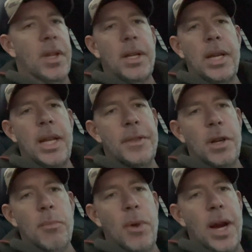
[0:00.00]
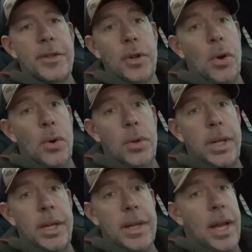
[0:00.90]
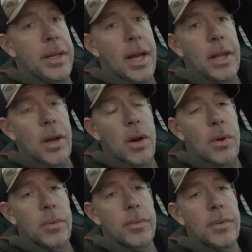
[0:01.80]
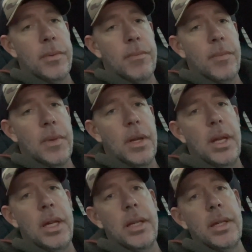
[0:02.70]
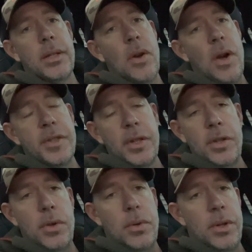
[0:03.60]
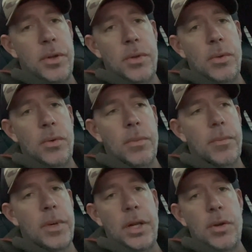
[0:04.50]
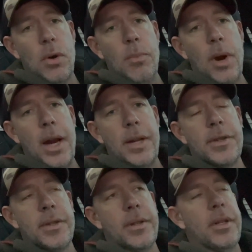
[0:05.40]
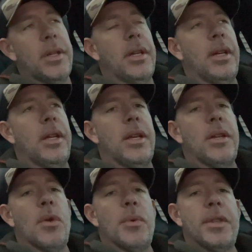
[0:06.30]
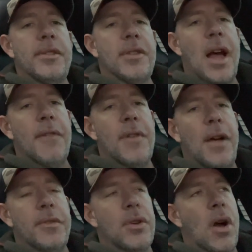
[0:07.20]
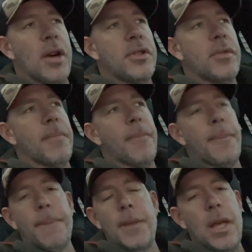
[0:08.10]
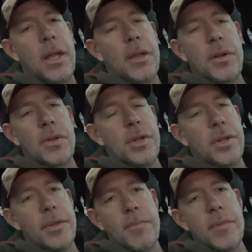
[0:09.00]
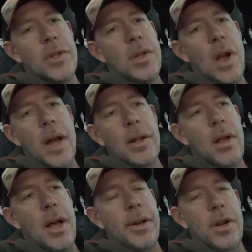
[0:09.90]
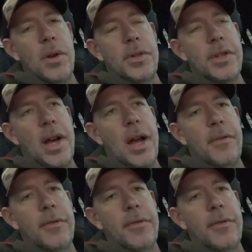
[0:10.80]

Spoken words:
hit their brakes early in that yellow, causing you to hit your brakes. With these live valve shocks, there's just not a lot of nosedive.